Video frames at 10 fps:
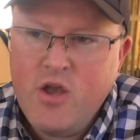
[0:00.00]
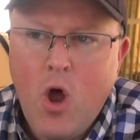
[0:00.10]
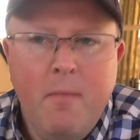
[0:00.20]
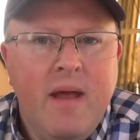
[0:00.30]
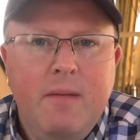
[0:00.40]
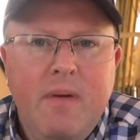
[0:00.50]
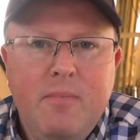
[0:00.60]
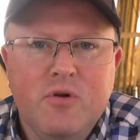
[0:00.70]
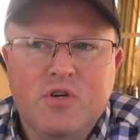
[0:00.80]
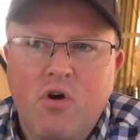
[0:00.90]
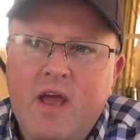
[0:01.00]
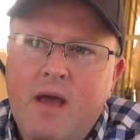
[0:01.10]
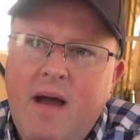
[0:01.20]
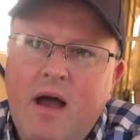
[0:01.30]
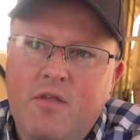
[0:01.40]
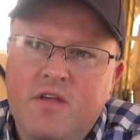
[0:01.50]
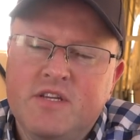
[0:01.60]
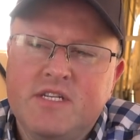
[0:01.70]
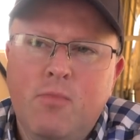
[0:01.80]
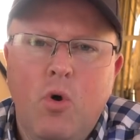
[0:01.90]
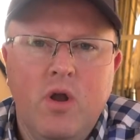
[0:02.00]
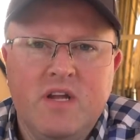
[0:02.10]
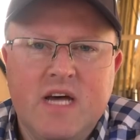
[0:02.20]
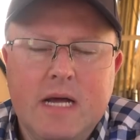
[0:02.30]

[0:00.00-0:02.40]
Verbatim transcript: Not many people talking about the smaller